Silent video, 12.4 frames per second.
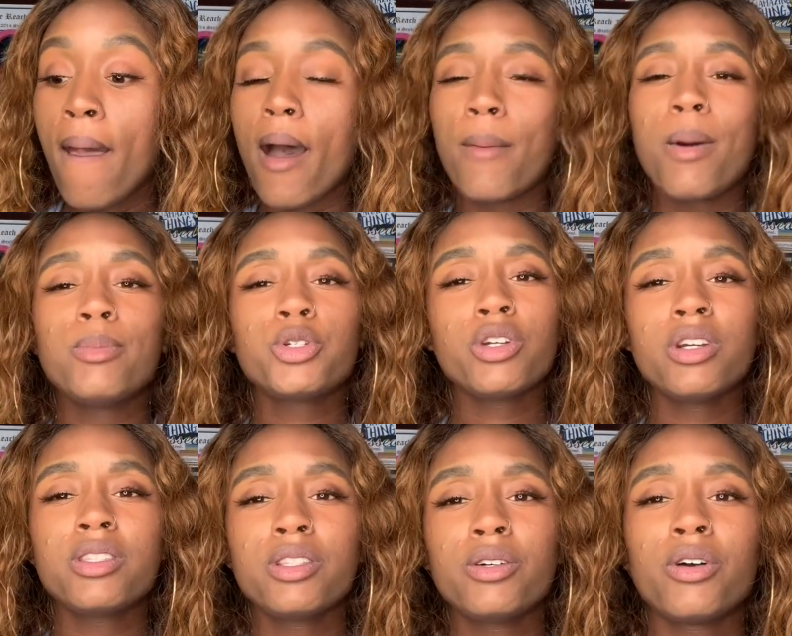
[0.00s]
um I'm sure
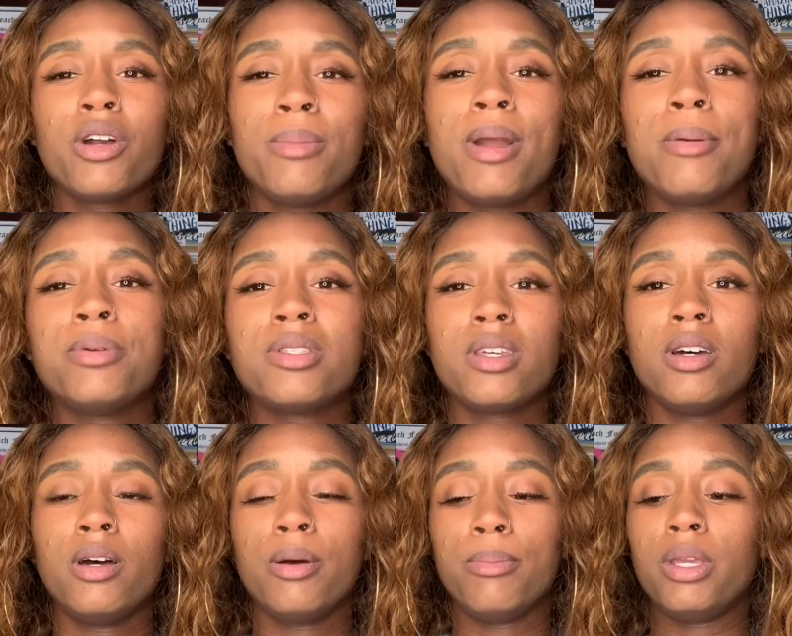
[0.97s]
it's still going to be able
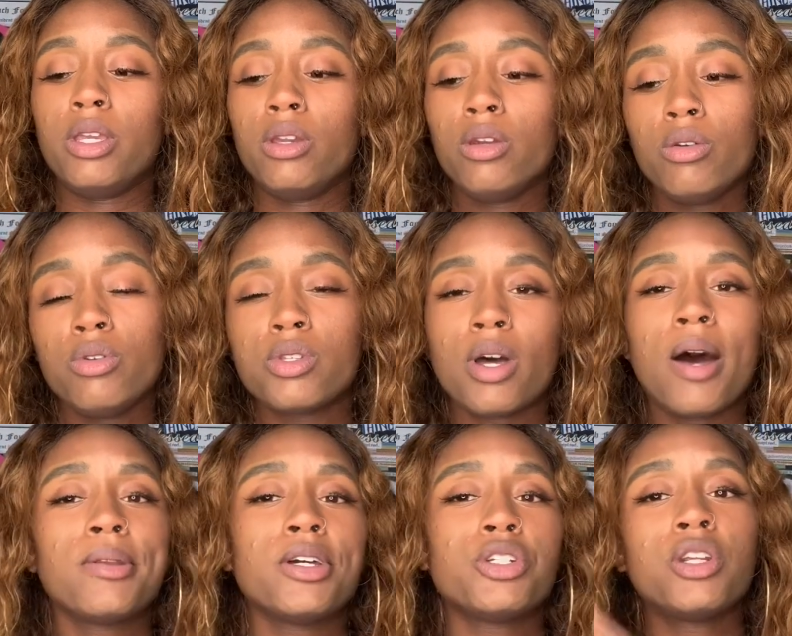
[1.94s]
to be used, so
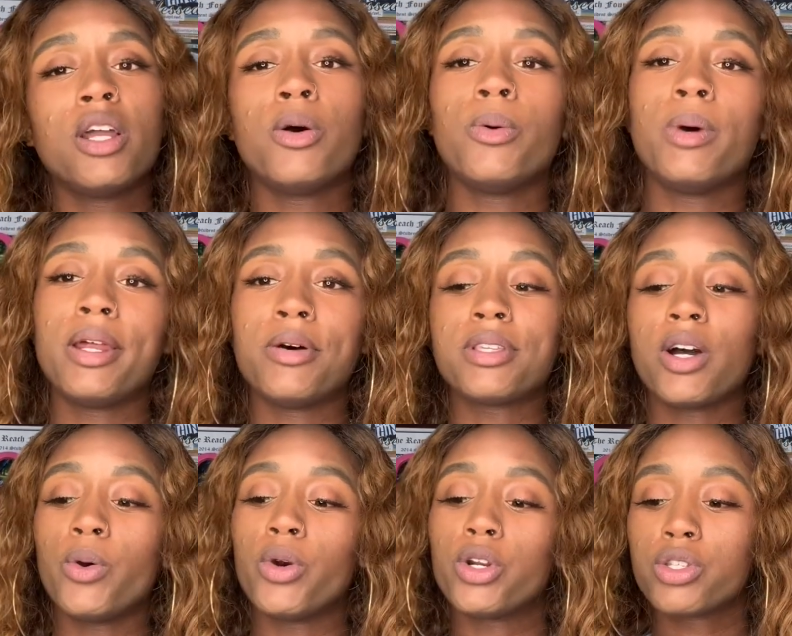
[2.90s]
I'll let you know what else I
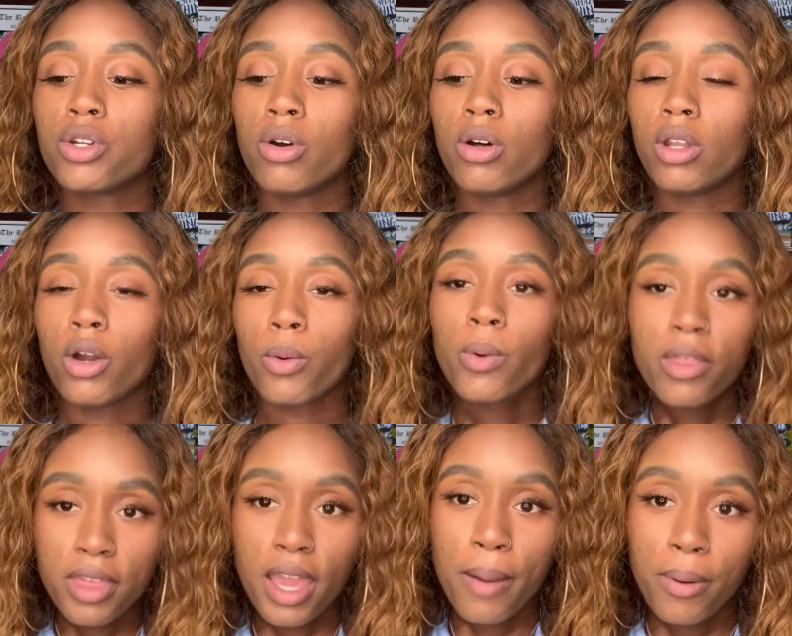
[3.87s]
ordered to go along
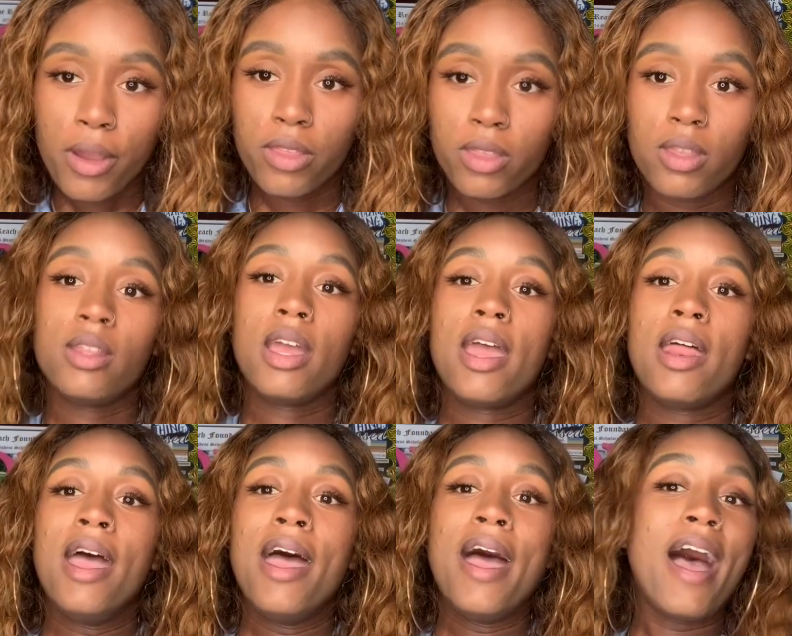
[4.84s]
with that. But other than that,
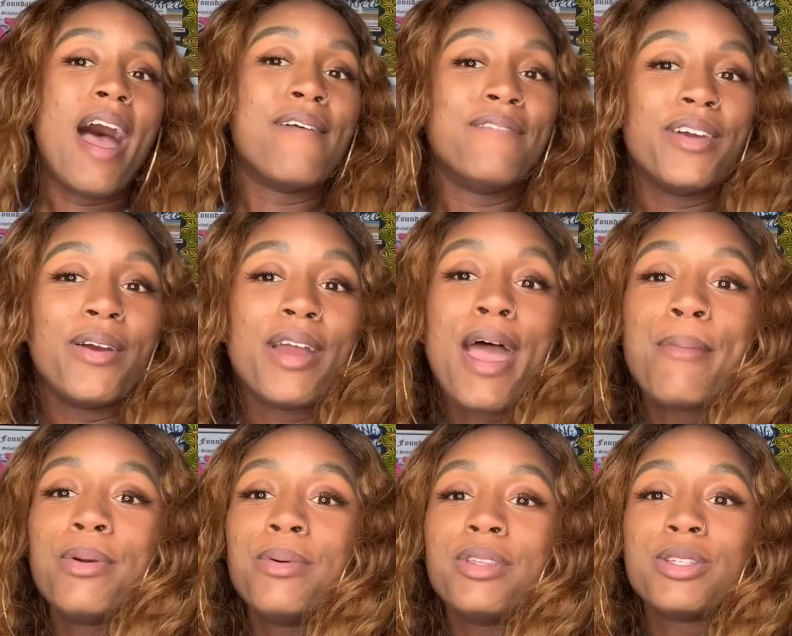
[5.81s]
I'm very
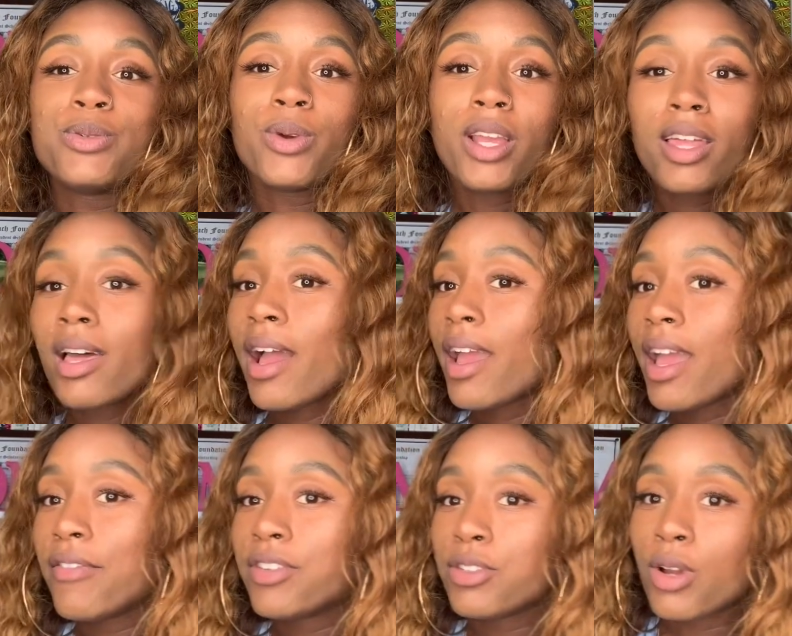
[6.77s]
happy with this ring light.
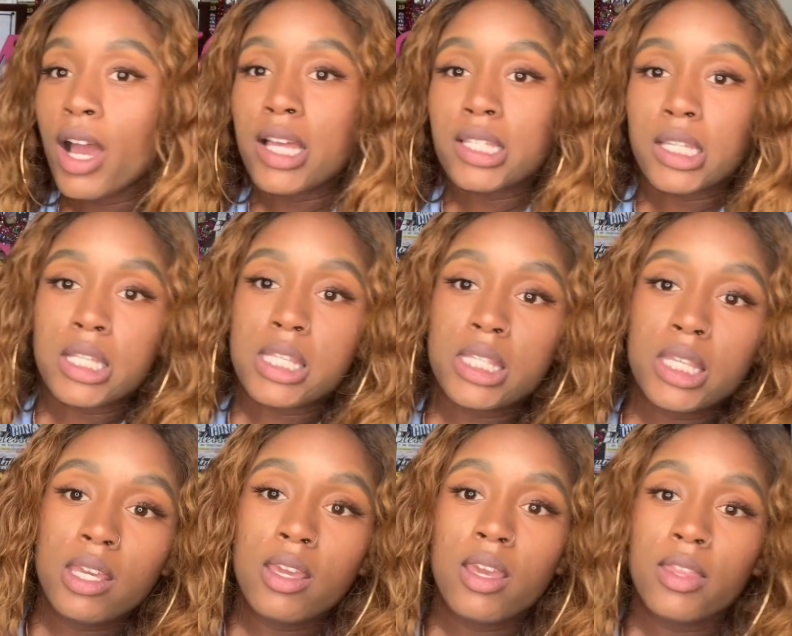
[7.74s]
As you guys can
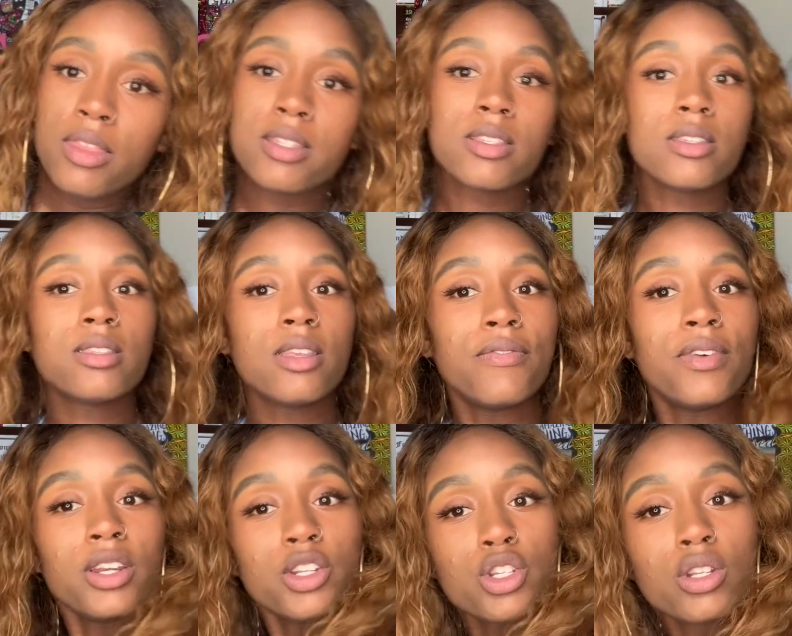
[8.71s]
see, this is the
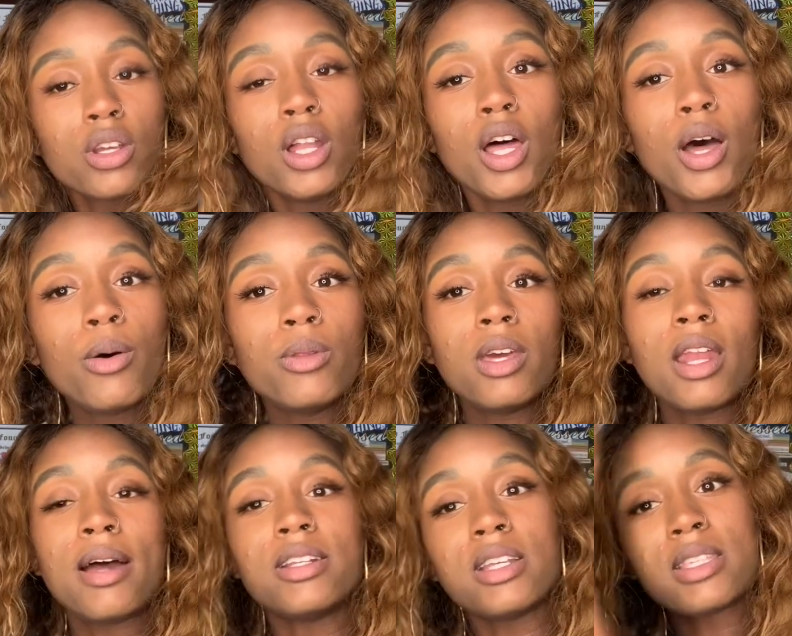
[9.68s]
finished glow that
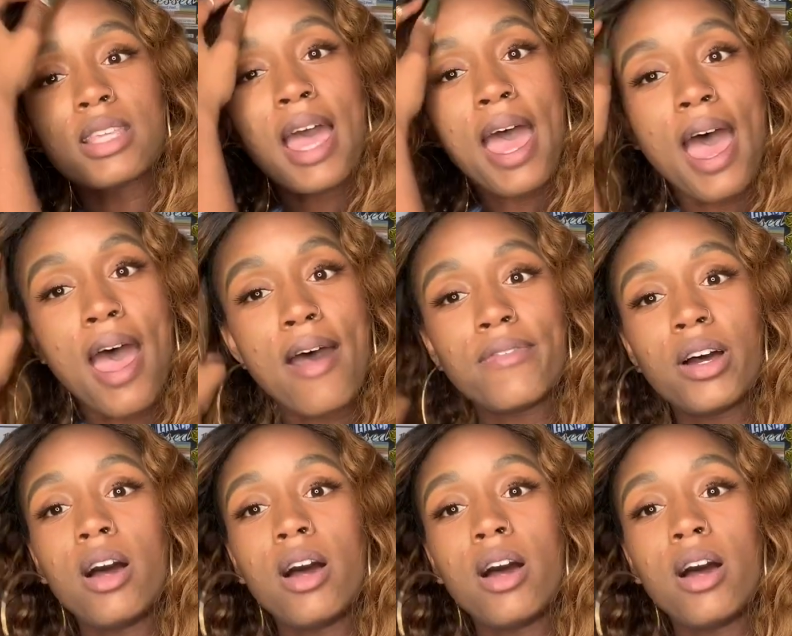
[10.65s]
I just have.